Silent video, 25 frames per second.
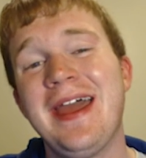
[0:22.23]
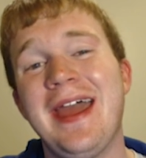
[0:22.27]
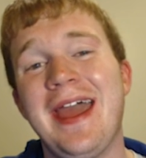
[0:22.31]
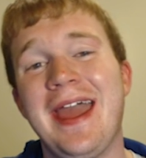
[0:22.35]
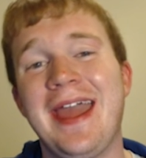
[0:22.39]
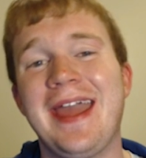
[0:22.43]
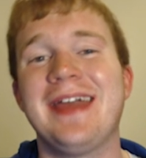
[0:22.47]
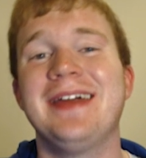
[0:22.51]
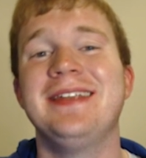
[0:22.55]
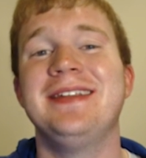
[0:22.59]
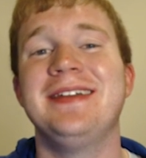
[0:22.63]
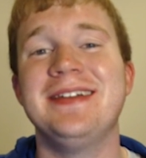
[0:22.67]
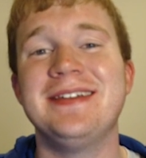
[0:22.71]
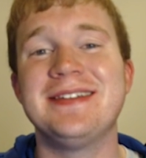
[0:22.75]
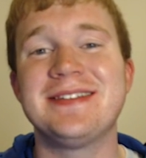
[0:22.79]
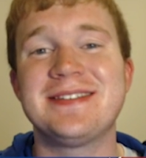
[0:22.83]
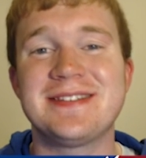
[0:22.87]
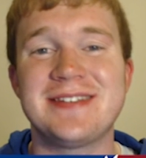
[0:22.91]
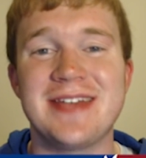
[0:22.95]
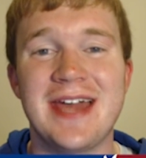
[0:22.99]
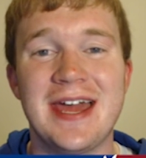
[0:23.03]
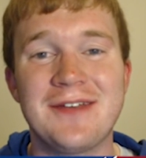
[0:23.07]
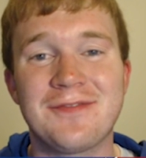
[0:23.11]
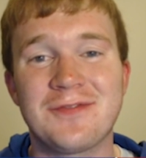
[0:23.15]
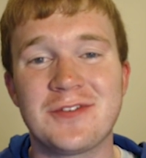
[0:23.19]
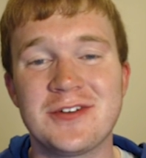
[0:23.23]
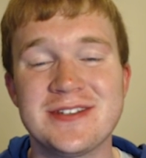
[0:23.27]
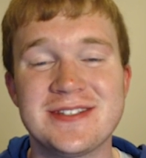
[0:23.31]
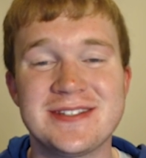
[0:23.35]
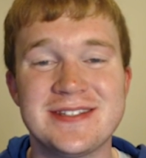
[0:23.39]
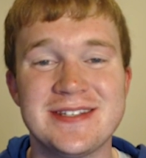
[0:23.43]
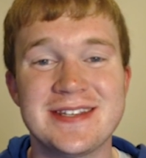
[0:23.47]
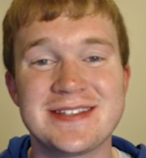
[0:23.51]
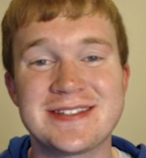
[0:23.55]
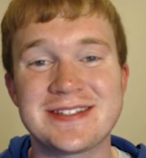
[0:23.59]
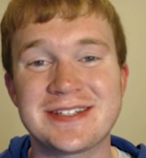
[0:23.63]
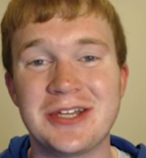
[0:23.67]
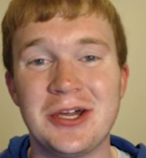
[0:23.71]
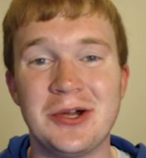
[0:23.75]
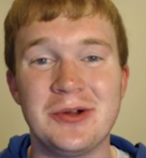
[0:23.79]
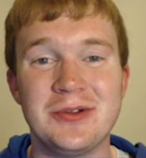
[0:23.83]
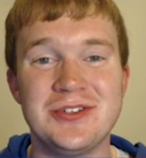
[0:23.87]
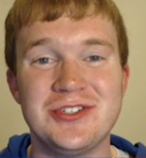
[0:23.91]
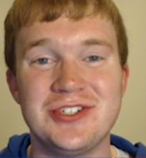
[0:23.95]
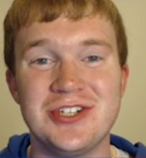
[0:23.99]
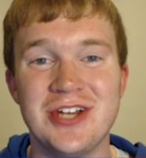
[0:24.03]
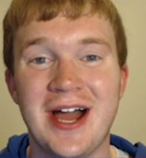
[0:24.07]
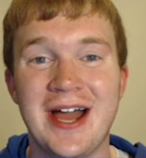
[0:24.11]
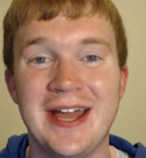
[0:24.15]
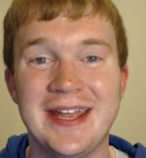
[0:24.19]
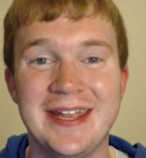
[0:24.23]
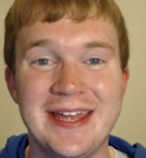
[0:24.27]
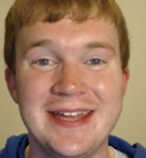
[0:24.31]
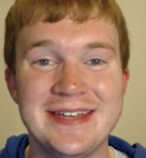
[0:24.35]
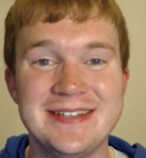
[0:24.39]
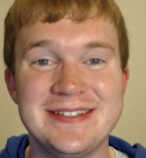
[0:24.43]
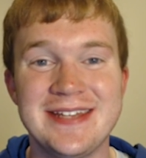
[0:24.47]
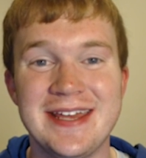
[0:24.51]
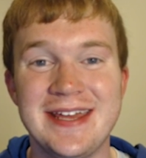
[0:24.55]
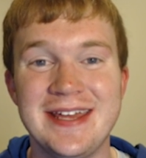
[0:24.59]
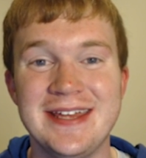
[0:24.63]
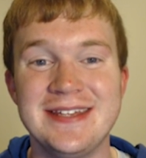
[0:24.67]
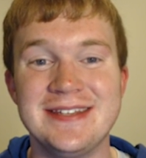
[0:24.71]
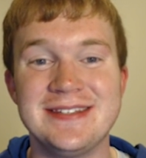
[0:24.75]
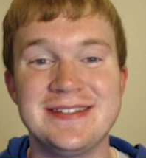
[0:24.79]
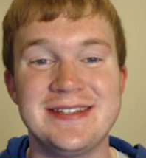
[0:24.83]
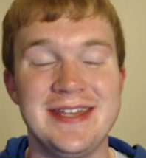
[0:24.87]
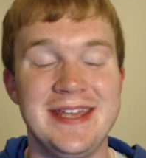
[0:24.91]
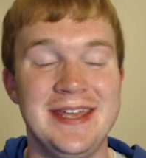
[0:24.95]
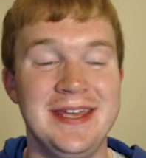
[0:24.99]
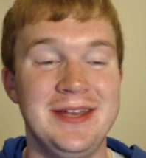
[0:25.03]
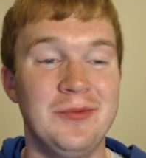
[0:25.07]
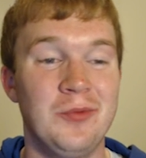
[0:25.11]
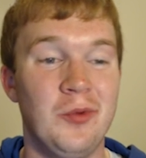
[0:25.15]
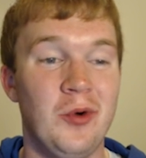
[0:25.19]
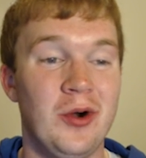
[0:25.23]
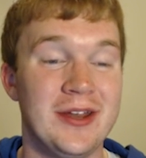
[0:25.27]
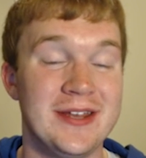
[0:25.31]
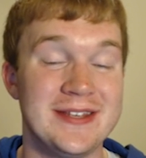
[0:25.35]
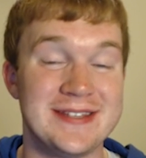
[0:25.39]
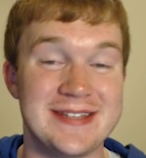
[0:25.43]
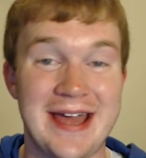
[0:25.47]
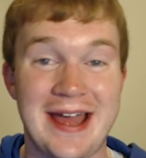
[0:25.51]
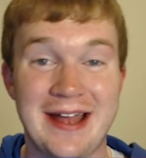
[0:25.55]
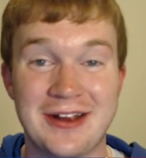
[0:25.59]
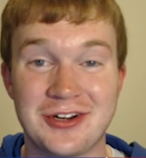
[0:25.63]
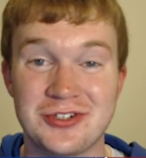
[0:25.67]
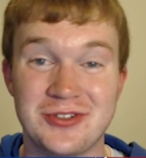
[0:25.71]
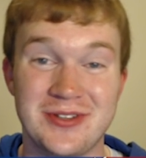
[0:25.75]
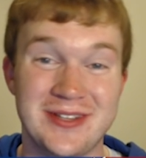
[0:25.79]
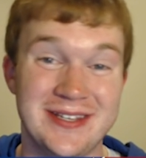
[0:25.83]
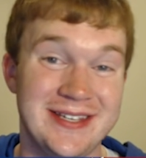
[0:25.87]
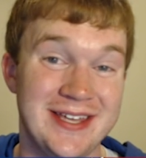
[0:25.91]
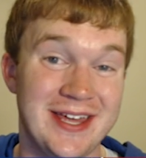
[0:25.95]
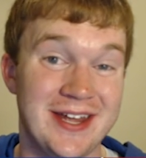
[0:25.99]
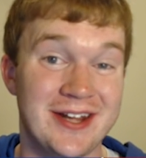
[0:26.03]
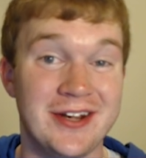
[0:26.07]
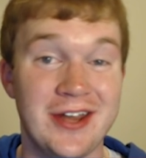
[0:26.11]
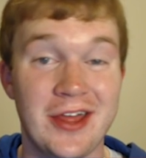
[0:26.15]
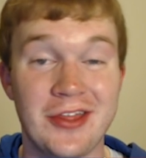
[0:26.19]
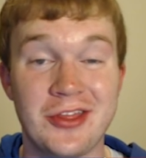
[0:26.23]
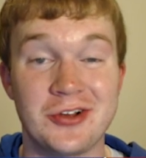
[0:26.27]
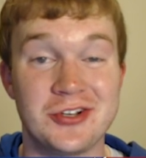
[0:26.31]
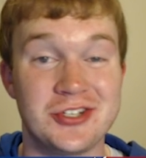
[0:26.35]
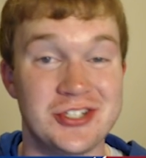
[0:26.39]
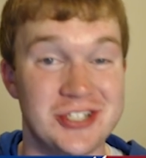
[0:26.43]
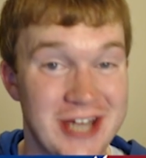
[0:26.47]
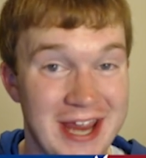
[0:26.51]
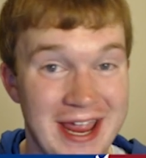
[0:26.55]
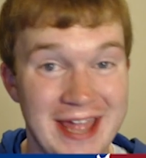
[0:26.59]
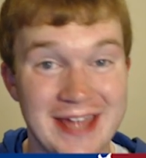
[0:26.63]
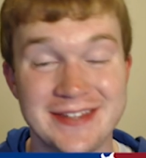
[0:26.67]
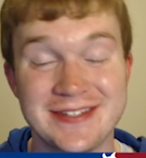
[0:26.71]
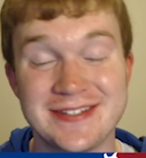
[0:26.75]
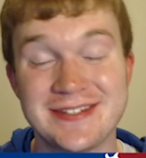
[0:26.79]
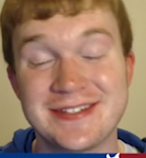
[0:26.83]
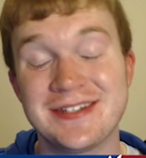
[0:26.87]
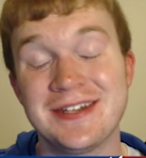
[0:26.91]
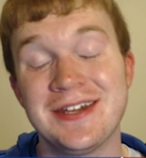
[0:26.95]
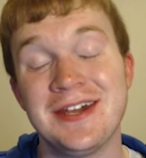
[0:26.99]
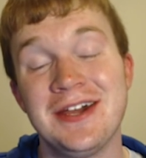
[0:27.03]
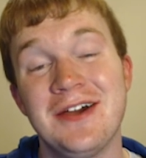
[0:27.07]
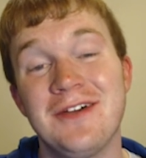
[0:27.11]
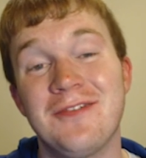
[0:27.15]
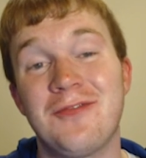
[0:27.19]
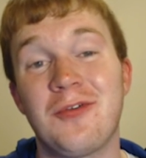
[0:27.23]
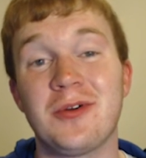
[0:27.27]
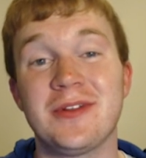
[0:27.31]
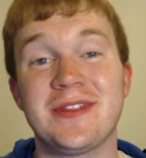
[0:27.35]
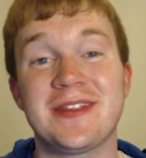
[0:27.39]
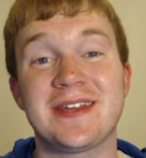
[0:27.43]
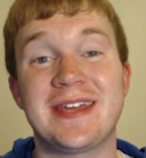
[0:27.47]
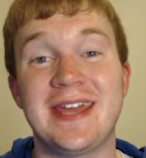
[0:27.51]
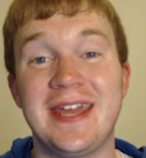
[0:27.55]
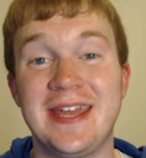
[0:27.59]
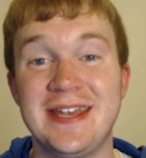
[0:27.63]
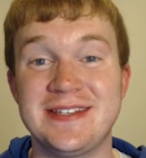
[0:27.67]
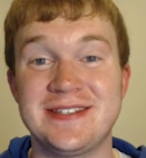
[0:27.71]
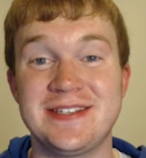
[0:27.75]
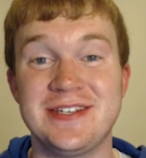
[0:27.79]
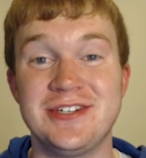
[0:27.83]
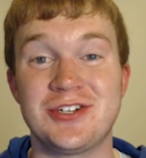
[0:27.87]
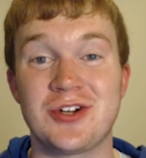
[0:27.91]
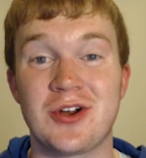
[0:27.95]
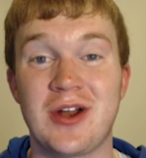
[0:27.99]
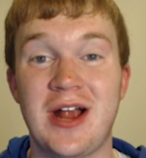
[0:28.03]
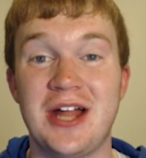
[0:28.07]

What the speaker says: and his San Francisco GiEnteis in what is actually yet another chance for the KC